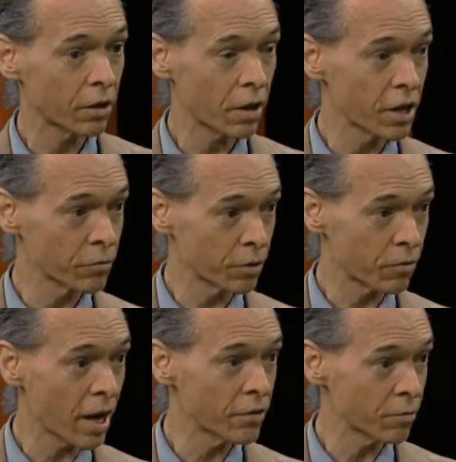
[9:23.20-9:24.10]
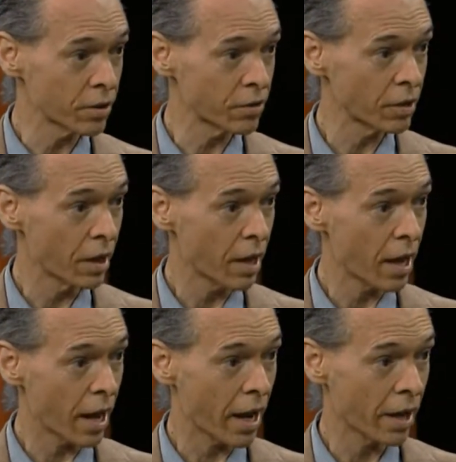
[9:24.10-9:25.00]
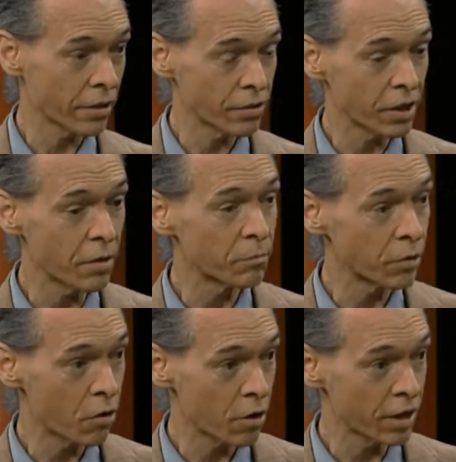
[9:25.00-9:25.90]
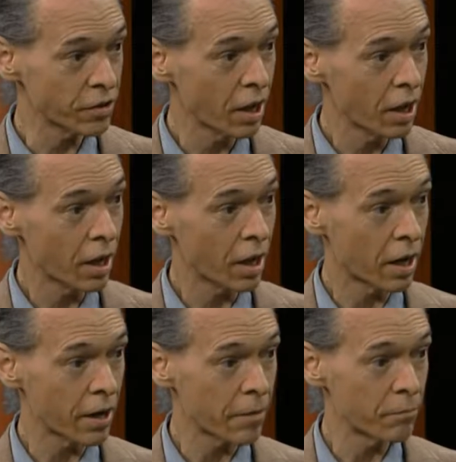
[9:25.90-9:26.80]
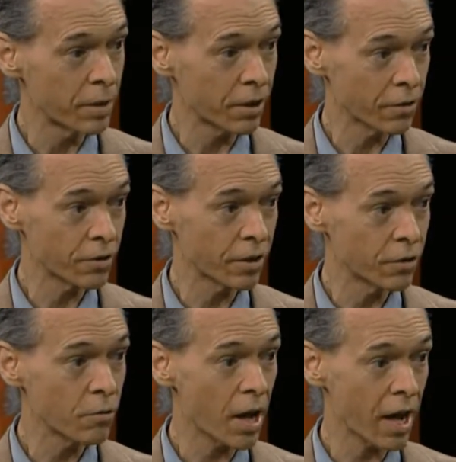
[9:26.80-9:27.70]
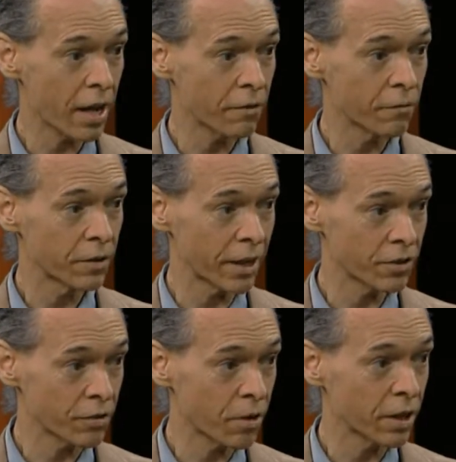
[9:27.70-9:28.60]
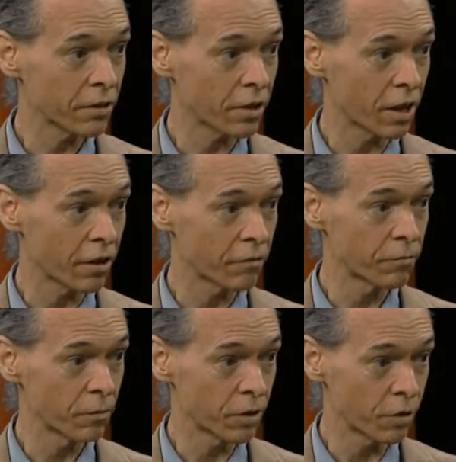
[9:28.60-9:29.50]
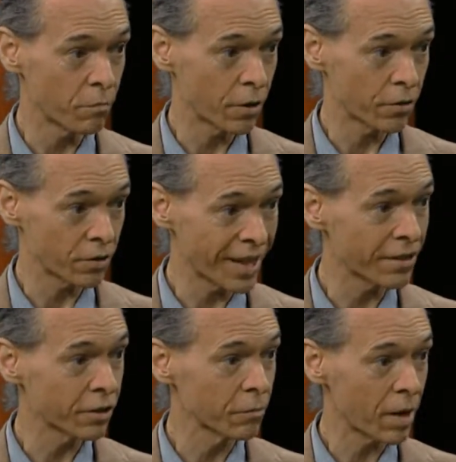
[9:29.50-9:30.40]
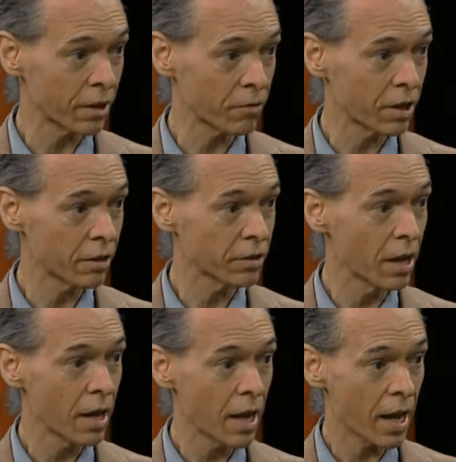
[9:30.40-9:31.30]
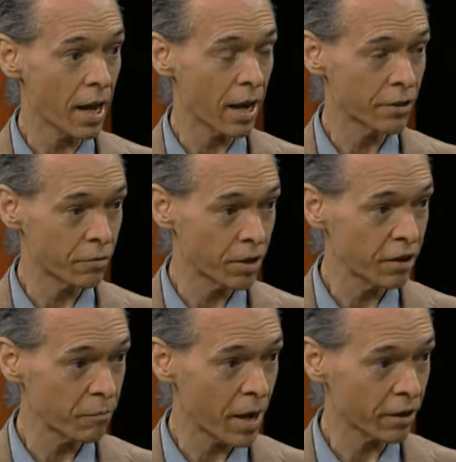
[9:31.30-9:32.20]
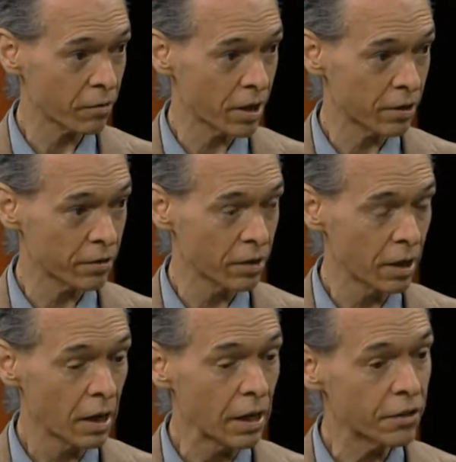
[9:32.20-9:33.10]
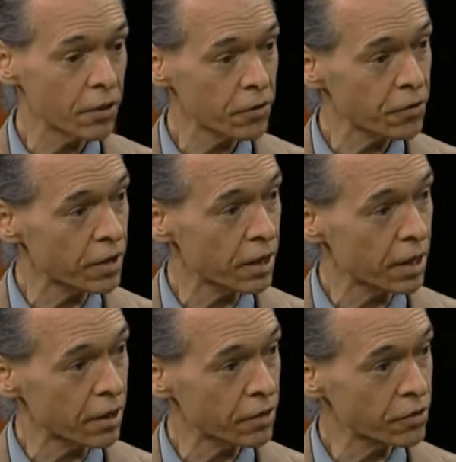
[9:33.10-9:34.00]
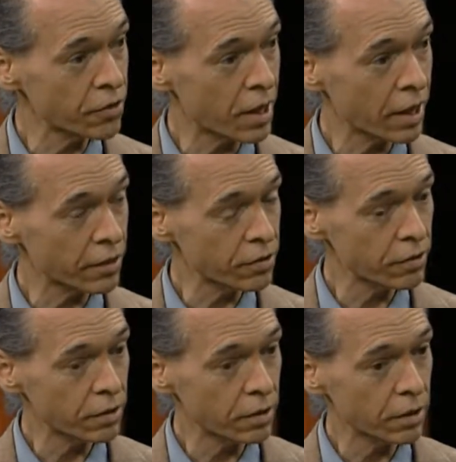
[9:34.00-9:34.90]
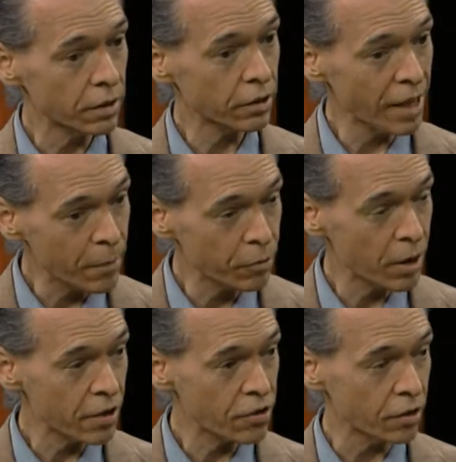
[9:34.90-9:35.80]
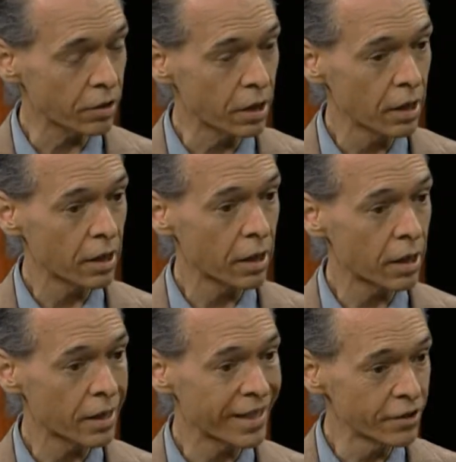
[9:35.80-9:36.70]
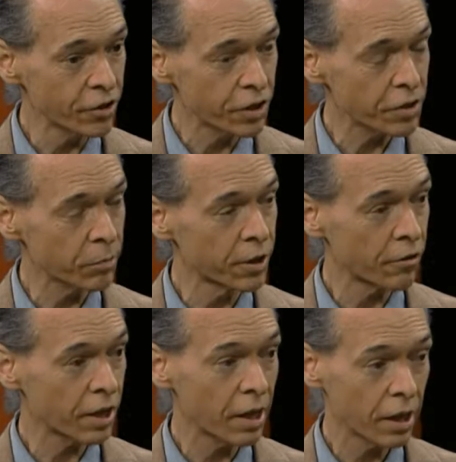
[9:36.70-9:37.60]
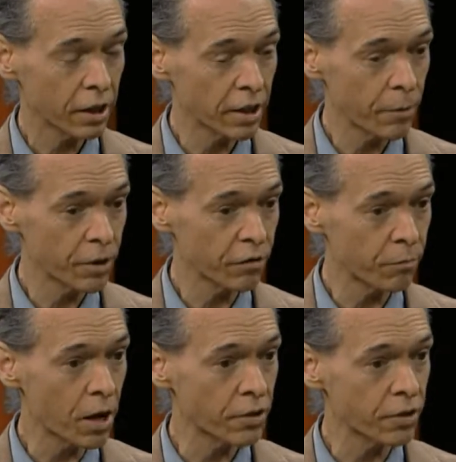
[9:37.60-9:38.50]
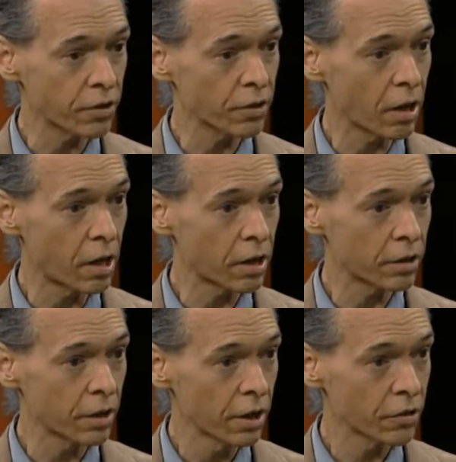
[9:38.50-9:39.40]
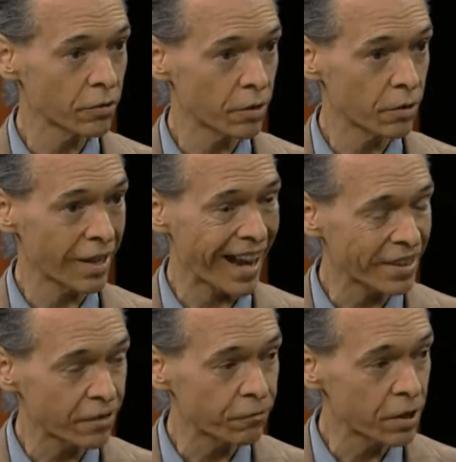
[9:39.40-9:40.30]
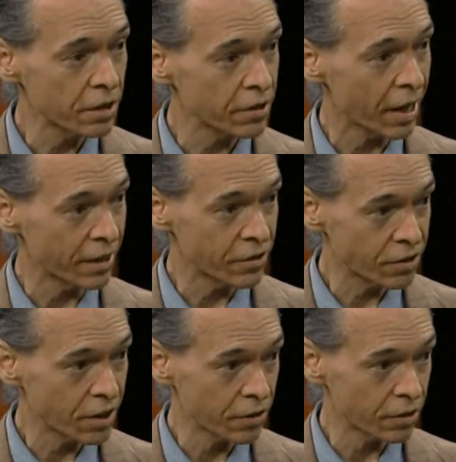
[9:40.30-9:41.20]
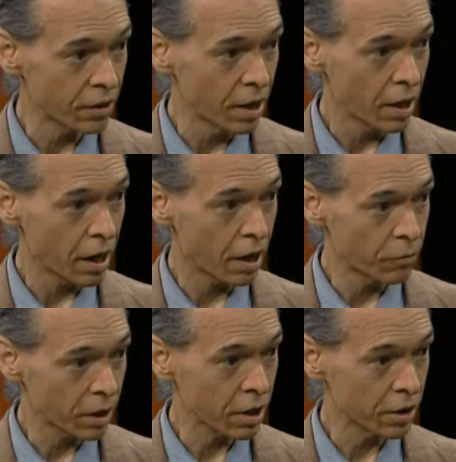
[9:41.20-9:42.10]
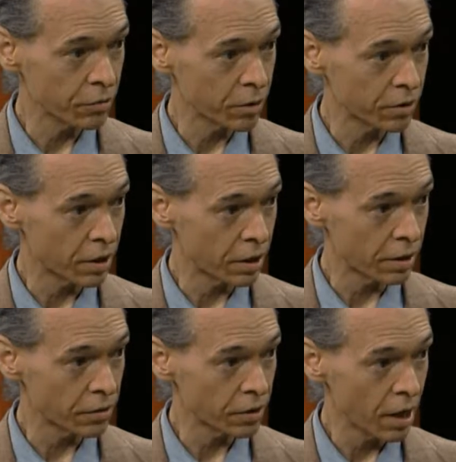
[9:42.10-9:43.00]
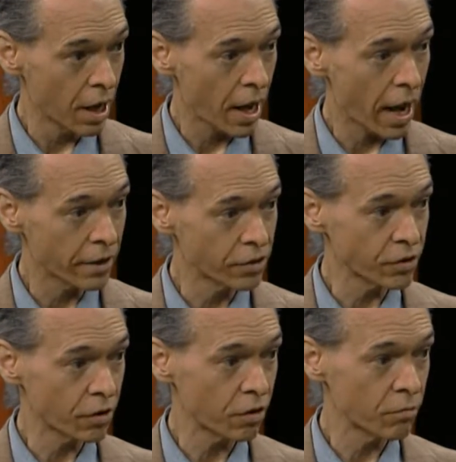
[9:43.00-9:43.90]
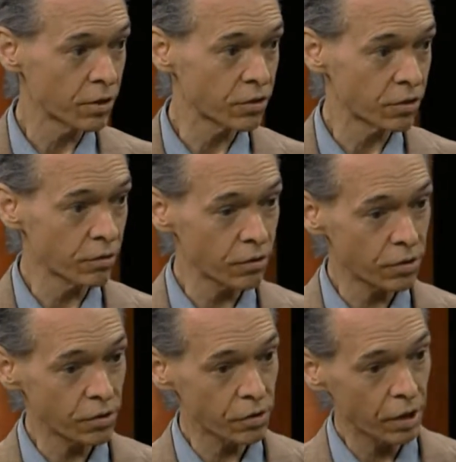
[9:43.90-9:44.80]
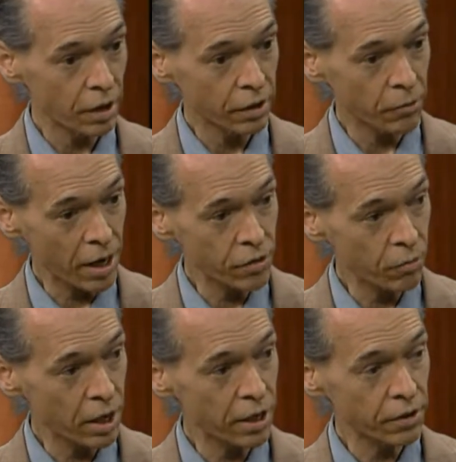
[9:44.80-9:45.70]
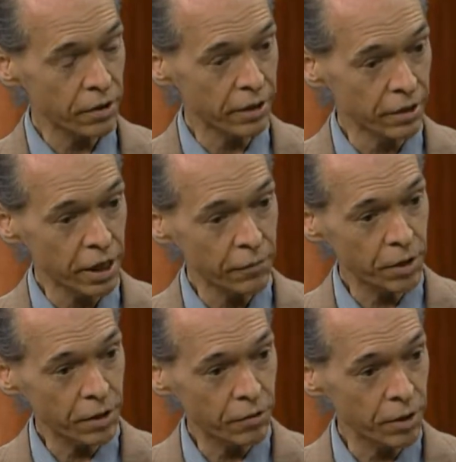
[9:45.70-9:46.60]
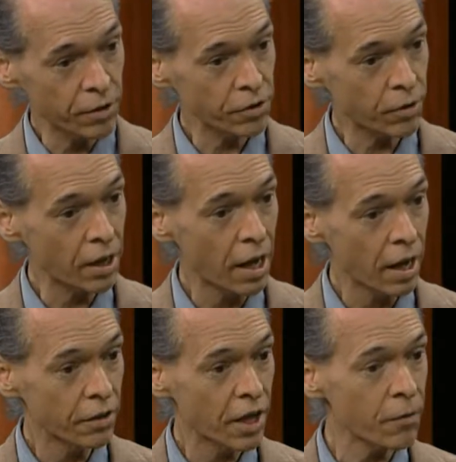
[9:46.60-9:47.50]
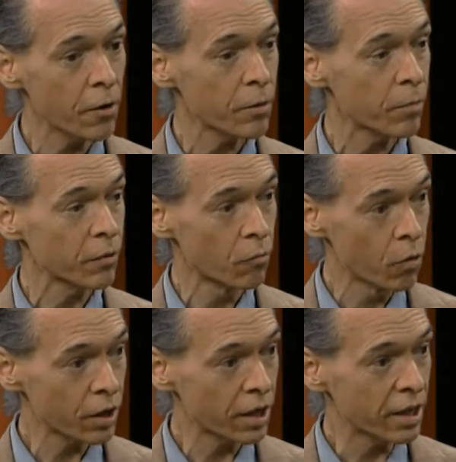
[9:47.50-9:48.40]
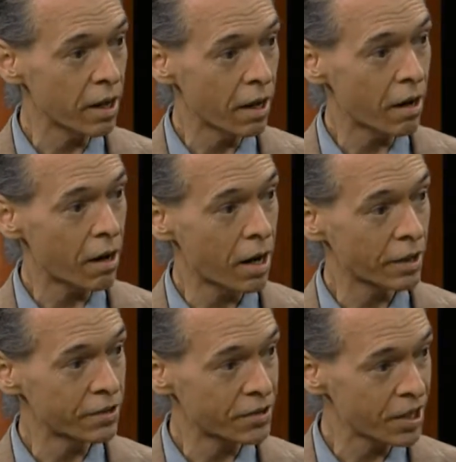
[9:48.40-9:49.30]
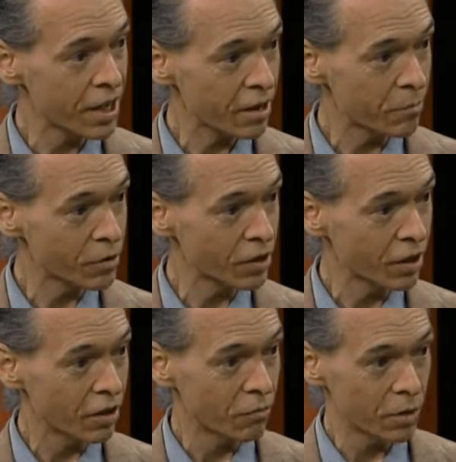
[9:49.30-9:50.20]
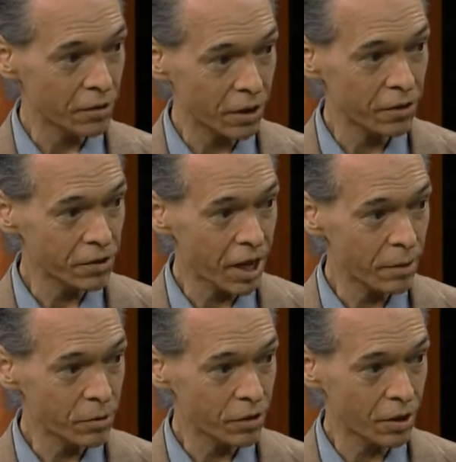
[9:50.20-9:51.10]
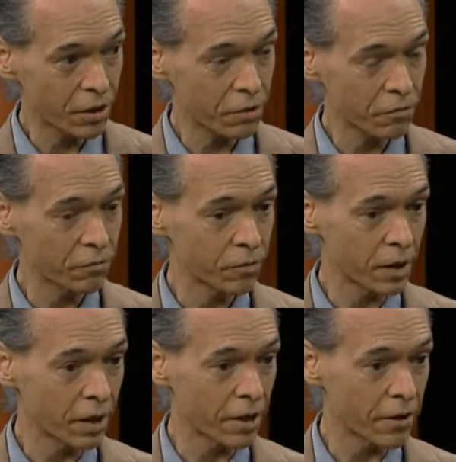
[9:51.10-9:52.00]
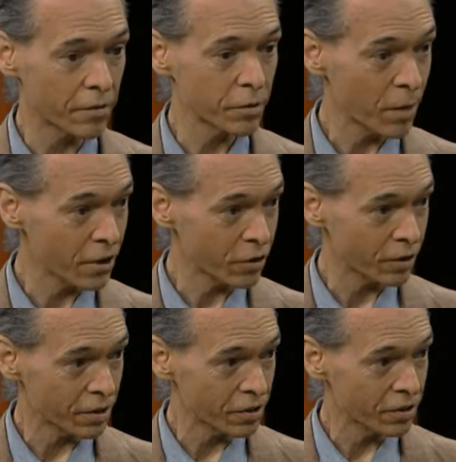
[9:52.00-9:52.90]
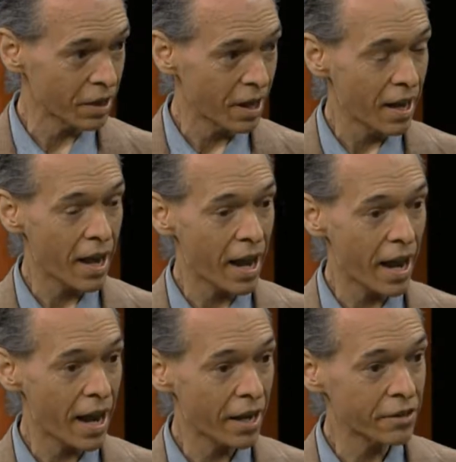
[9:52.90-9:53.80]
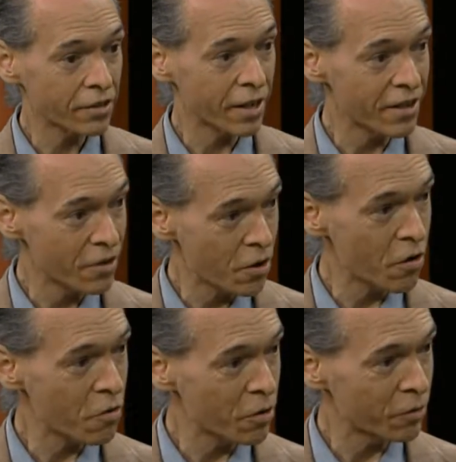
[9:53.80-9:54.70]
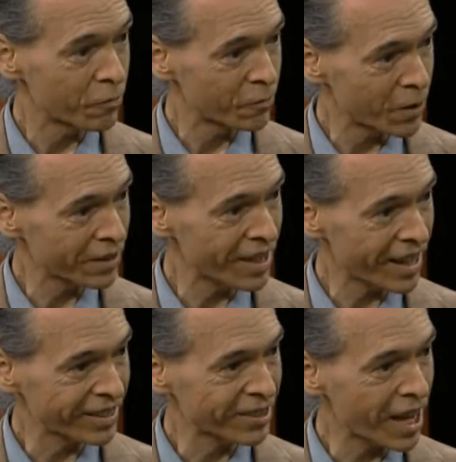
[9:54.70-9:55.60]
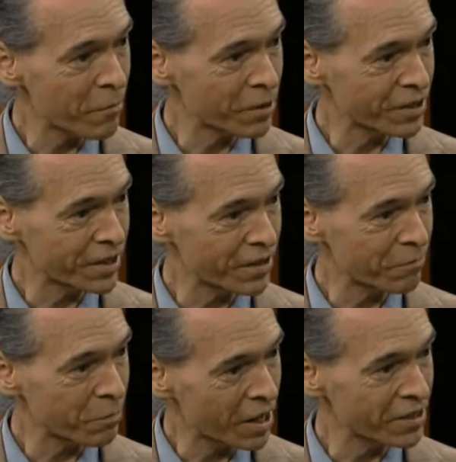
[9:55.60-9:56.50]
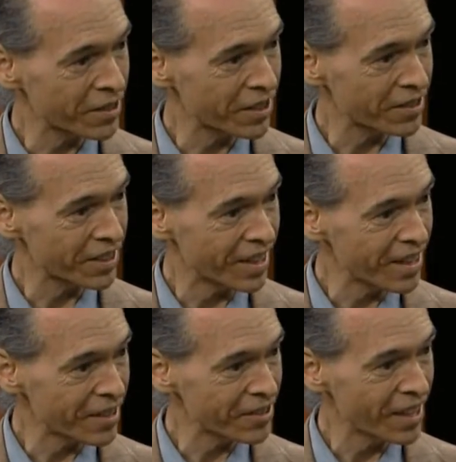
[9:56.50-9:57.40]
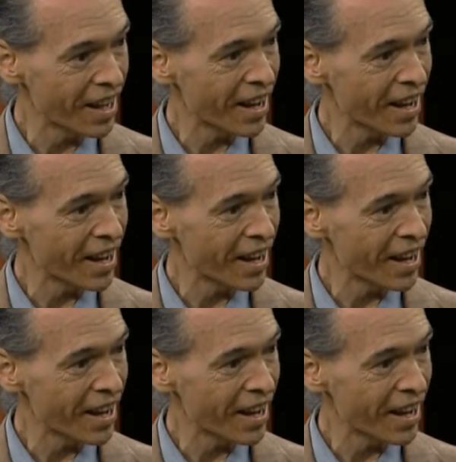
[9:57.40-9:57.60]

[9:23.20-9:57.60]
Cogswell graduates as employees, because they do have that strength of both the technical background and the creative background. The other thing is that collaboration, interdisciplinary collaborative projects are sort of at the front and center of what Cogswell does. And so when students graduate, they leave, they enter industry, they've already been working on teams with other types of specialists, and they know what that collaborative process is.